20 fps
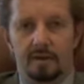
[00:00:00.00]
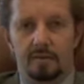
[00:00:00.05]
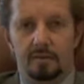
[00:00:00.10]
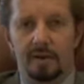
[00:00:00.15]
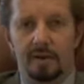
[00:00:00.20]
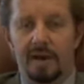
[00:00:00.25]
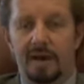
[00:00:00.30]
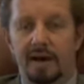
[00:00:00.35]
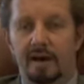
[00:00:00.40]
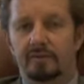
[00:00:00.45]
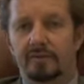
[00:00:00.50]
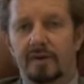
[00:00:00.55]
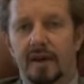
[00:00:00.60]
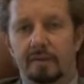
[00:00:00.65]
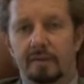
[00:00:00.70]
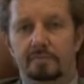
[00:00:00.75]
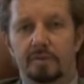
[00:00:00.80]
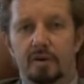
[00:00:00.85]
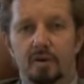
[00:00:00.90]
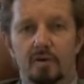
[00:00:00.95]
We have
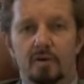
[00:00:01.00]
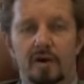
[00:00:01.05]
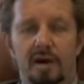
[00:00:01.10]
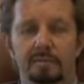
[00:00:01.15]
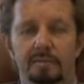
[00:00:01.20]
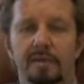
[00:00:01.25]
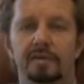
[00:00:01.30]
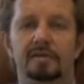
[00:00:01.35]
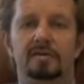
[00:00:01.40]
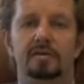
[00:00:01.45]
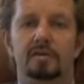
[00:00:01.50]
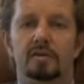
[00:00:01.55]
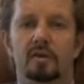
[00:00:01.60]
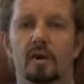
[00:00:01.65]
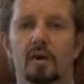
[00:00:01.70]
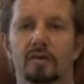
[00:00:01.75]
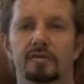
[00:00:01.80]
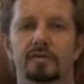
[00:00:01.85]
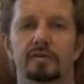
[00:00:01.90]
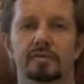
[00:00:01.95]
a program this year
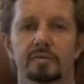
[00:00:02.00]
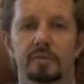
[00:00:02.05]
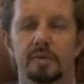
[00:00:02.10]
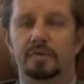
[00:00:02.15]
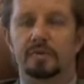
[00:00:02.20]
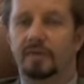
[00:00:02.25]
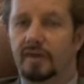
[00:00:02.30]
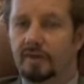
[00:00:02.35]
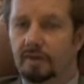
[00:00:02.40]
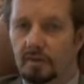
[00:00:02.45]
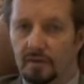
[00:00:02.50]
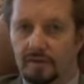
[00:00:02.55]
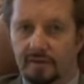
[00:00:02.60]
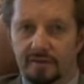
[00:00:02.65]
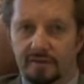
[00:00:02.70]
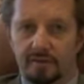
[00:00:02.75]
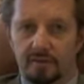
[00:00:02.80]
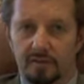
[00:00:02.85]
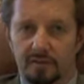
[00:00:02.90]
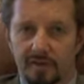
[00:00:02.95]
offered with
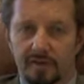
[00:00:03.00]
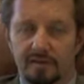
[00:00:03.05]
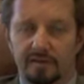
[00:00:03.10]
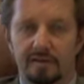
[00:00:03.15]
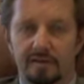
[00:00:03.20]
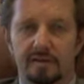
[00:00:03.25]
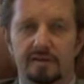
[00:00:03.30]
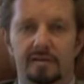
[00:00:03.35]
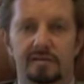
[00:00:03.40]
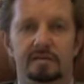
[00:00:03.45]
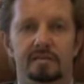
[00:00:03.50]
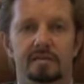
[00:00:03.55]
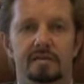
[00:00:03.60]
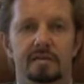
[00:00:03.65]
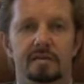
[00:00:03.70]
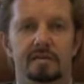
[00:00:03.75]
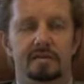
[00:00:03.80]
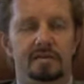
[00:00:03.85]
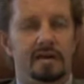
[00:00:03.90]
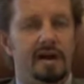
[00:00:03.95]
Viktoras Kulvinskas,
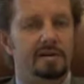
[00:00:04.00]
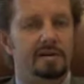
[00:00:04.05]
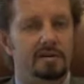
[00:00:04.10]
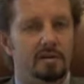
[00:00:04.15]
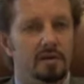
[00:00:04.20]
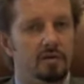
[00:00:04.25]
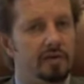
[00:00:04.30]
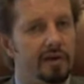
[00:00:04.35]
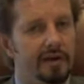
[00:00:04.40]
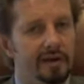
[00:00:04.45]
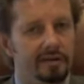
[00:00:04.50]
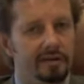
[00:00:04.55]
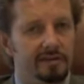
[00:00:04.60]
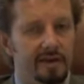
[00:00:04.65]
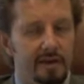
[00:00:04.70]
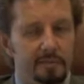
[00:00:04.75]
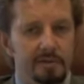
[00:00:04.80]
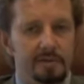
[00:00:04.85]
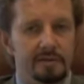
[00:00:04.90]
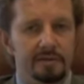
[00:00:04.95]
Dr. Craig
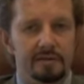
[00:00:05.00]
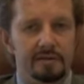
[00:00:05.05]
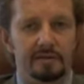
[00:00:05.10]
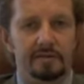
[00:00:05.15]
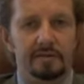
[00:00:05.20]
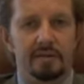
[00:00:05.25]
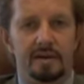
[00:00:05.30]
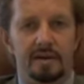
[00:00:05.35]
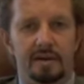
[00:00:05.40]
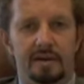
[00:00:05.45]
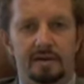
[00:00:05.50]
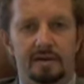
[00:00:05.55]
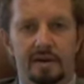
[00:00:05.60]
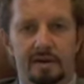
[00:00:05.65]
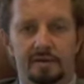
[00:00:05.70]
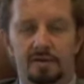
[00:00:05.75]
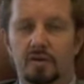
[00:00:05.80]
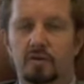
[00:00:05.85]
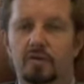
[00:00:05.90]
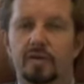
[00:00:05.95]
Summers.
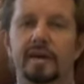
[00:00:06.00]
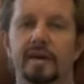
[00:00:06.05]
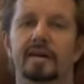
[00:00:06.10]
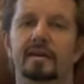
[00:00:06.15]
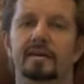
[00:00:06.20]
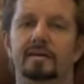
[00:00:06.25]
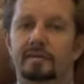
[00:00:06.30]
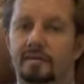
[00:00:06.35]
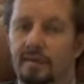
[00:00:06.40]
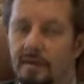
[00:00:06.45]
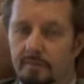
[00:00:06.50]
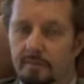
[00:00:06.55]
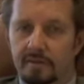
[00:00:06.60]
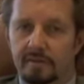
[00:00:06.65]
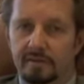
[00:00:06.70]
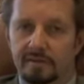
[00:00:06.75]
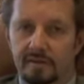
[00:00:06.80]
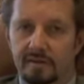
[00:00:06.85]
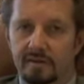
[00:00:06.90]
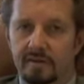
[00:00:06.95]
Dr. Craig
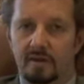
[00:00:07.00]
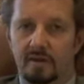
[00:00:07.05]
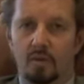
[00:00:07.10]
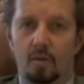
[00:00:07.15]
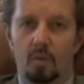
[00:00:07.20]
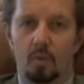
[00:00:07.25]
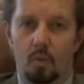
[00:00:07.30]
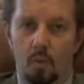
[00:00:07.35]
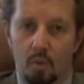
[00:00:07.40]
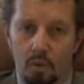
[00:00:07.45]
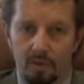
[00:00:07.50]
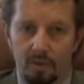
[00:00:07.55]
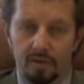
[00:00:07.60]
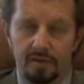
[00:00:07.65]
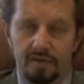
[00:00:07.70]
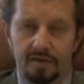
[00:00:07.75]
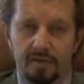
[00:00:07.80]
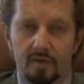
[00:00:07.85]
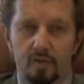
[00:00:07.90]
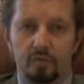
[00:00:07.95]
Summers is a
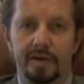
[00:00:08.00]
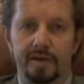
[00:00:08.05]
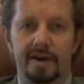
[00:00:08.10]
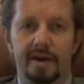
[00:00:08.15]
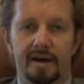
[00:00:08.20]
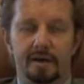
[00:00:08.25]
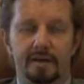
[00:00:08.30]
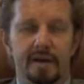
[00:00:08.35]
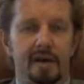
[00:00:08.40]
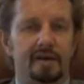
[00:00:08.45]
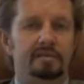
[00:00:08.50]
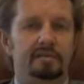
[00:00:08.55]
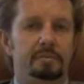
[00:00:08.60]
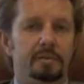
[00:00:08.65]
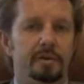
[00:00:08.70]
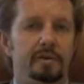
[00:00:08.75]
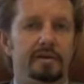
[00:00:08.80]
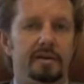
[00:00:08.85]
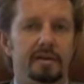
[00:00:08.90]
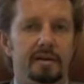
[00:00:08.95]
world-renowned
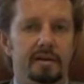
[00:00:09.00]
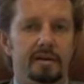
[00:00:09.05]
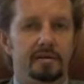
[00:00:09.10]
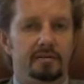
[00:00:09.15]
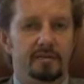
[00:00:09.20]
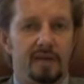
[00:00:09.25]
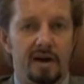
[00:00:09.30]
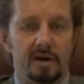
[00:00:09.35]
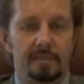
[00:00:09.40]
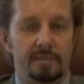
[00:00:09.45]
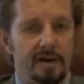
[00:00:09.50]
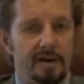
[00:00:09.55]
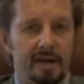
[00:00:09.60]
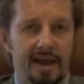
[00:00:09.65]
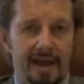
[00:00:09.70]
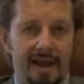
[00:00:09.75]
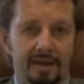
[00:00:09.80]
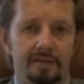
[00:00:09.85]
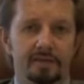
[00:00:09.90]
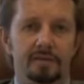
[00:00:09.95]
expert in environmental
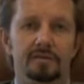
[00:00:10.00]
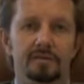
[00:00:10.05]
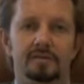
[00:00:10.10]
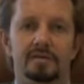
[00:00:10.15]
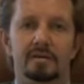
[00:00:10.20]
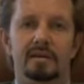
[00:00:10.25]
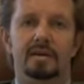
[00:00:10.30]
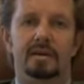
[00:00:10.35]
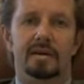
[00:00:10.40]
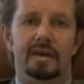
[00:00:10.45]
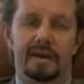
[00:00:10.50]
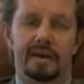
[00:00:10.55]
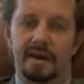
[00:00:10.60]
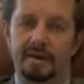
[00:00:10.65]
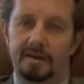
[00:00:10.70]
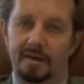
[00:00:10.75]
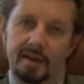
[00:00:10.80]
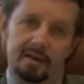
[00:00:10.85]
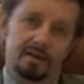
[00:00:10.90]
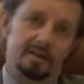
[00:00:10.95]
hazards and how
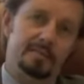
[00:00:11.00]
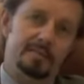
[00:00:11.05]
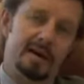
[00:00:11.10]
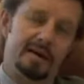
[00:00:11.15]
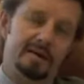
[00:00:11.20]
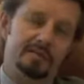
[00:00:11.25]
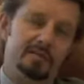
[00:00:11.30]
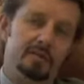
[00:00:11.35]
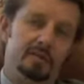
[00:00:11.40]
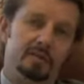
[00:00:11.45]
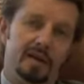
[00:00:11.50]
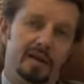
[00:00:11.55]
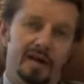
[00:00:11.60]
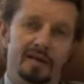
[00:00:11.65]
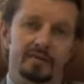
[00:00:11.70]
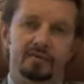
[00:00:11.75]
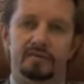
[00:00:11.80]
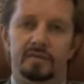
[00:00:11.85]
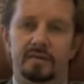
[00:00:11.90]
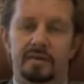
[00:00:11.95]
to get them out of your
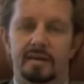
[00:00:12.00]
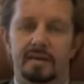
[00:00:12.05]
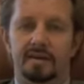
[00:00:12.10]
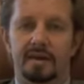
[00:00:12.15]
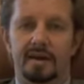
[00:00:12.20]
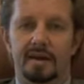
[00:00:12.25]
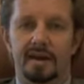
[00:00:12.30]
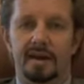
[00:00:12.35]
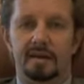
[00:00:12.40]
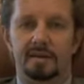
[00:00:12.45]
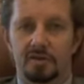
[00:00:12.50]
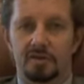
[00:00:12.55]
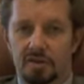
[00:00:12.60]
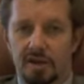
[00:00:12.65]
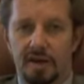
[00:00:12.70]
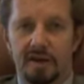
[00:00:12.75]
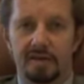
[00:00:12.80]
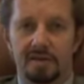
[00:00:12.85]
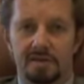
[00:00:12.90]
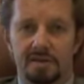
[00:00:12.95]
life and how to
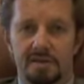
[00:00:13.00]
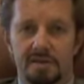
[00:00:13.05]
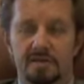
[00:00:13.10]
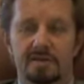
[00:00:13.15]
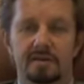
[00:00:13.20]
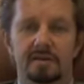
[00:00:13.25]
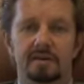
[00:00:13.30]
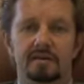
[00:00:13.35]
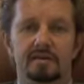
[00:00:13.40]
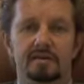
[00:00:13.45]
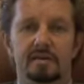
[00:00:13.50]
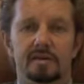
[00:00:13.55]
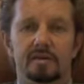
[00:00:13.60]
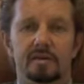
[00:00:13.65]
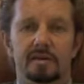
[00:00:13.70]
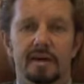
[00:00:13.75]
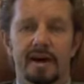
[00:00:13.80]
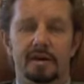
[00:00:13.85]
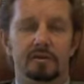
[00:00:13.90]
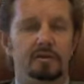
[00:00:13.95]
change the things that
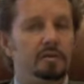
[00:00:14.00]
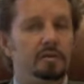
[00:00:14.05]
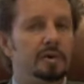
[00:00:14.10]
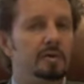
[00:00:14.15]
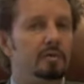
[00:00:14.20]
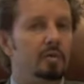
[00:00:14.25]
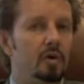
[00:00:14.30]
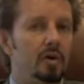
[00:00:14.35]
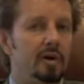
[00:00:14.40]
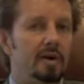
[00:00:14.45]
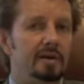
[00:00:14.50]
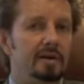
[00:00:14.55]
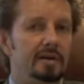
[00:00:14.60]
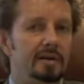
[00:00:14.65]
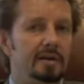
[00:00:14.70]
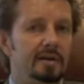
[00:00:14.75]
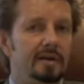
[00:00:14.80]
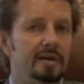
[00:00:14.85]
you're now doing wrong